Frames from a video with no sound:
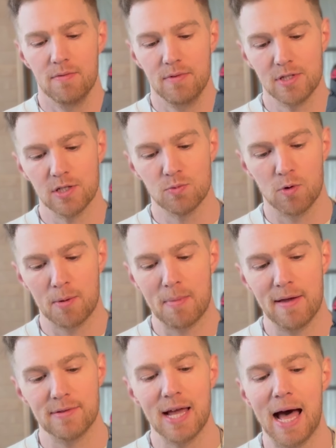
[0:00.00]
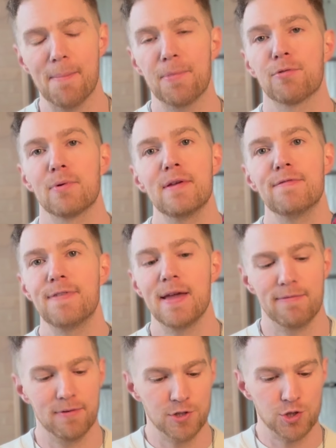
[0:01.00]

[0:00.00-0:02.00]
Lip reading: this is one of my top 3 favorite